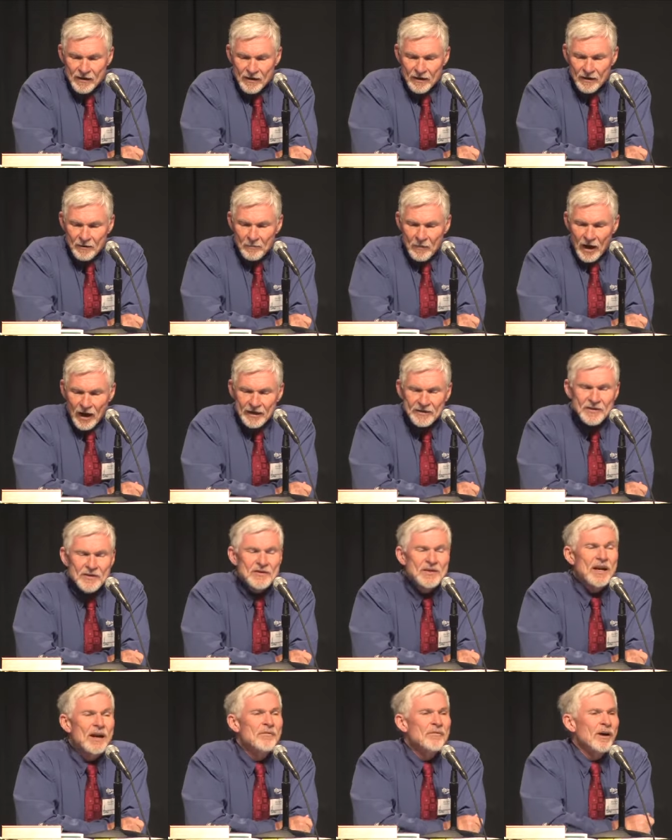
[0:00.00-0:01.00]
Um, I
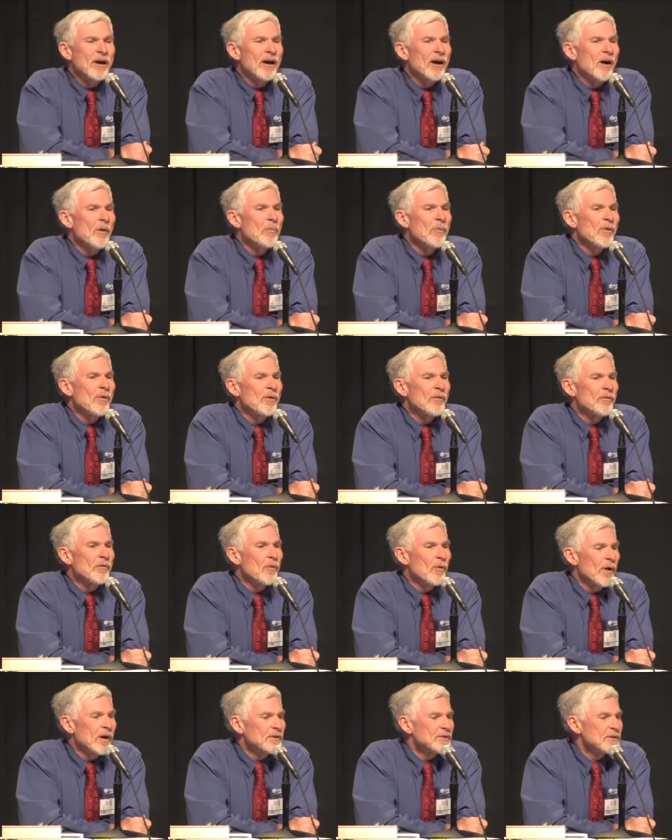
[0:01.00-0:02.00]
just have a couple of
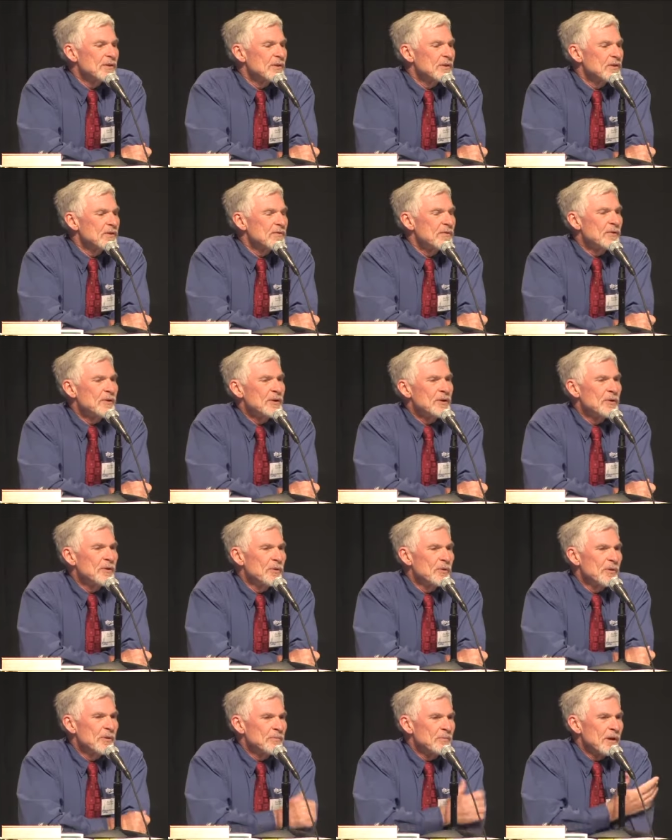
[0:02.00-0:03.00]
questions for
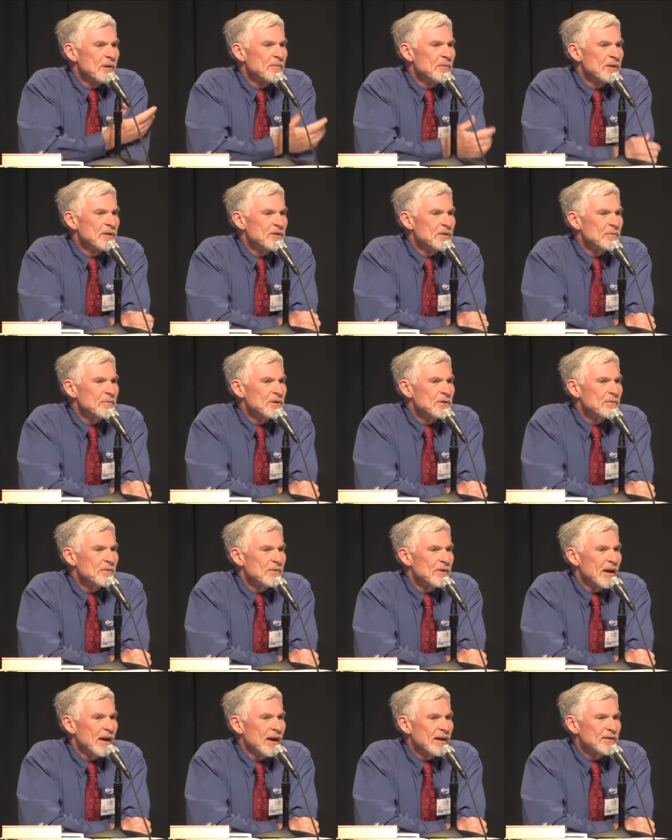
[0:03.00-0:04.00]
you, and maybe some
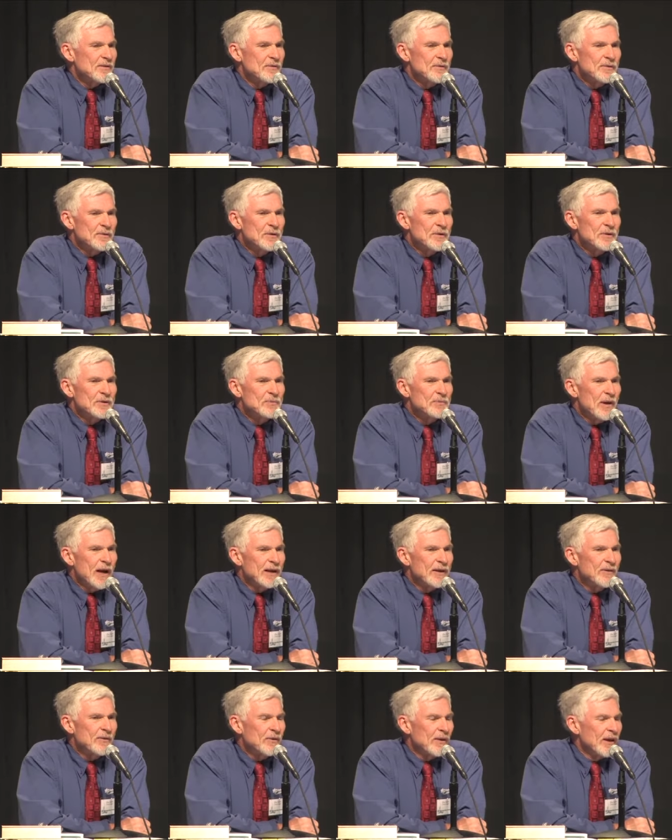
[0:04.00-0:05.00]
ask for you to
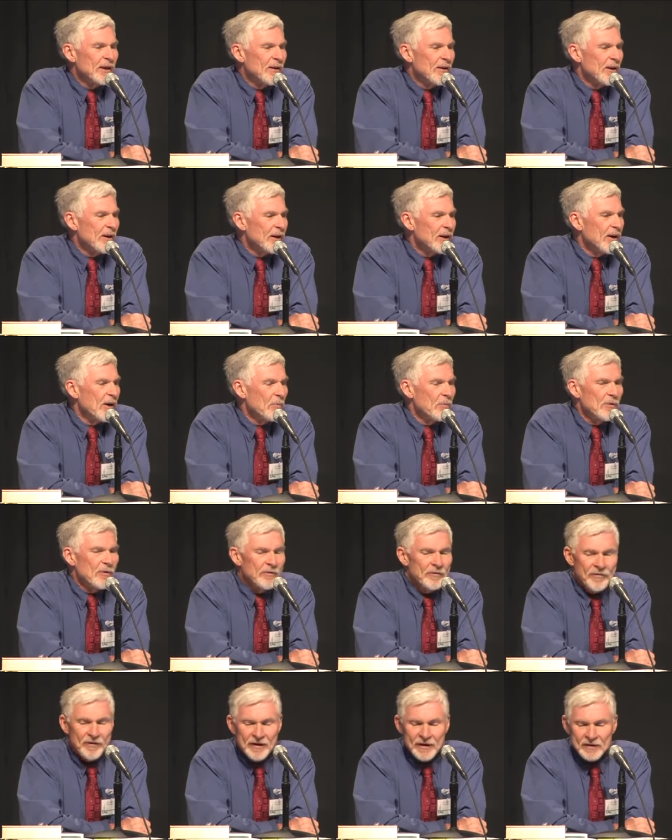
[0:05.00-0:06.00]
speculate on a couple
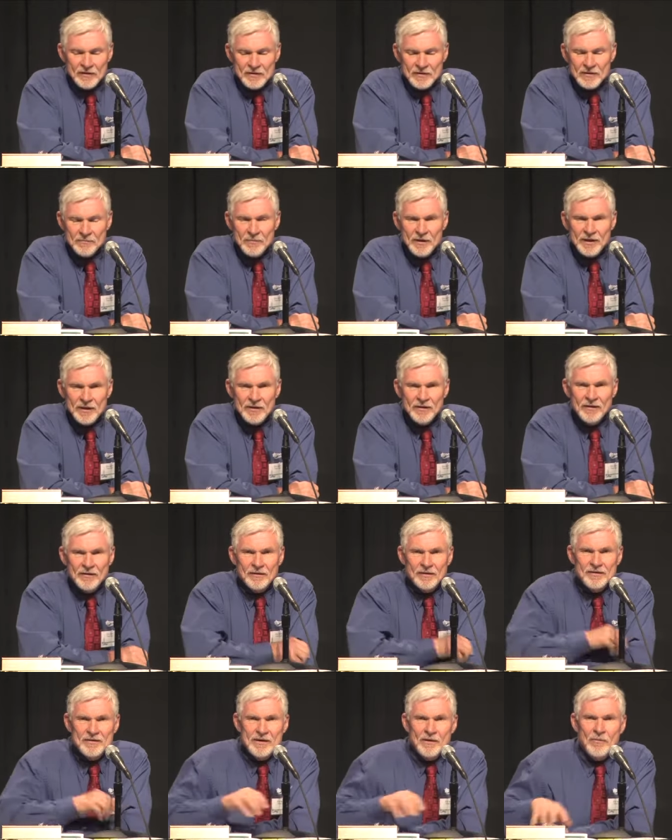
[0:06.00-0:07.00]
of things
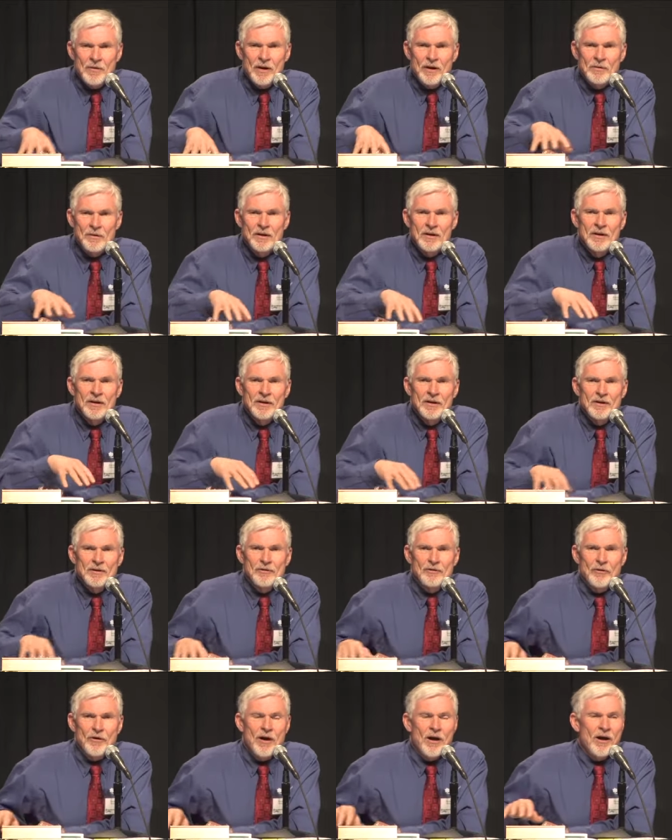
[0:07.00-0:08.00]
because uh, I want to
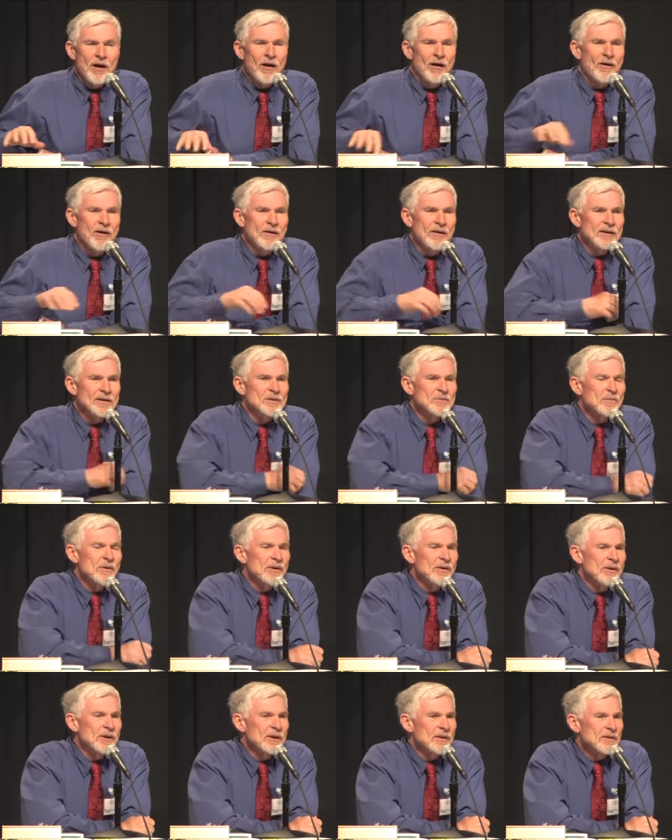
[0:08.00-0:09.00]
draw our
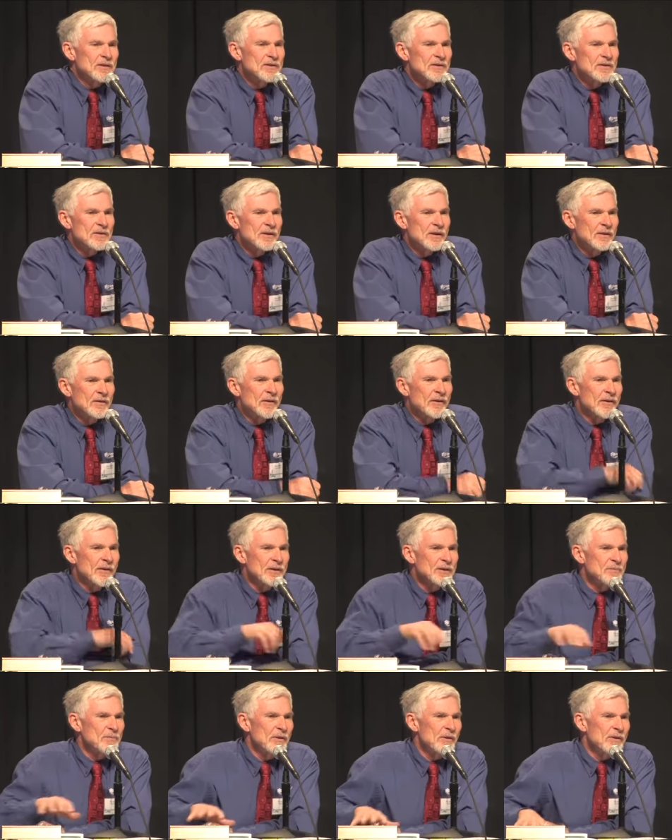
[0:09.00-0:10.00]
experience, uh, their
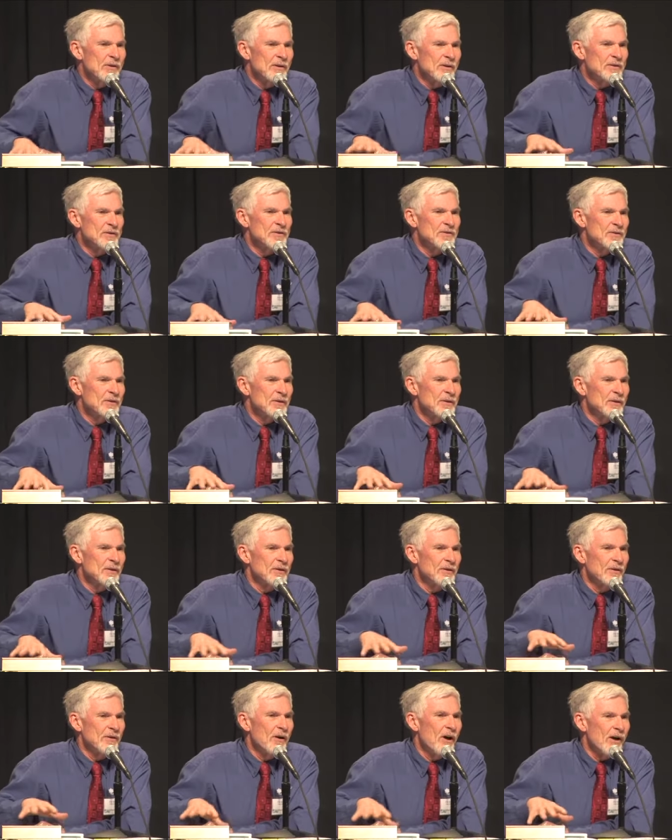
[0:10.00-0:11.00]
experience,
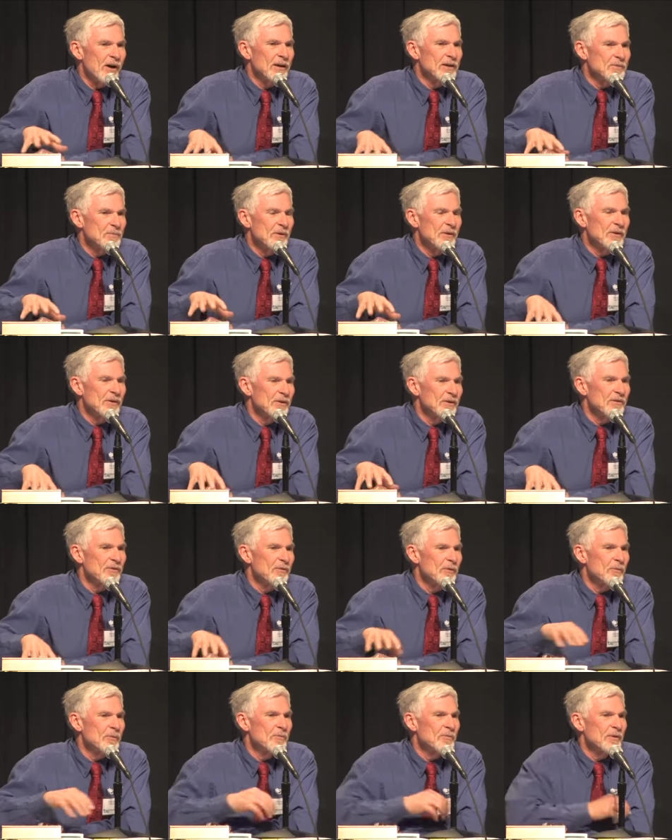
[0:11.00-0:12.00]
uh, or our experience
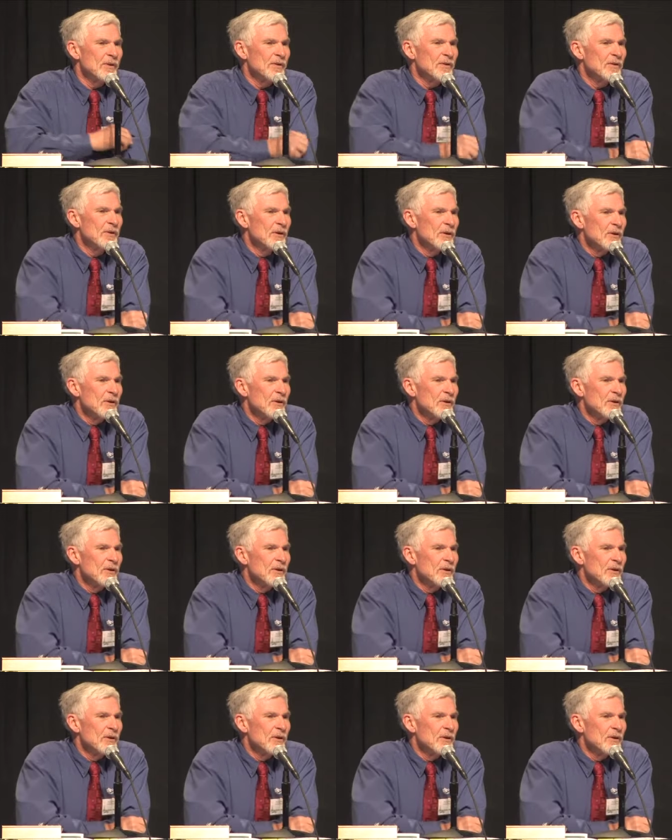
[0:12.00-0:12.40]
from the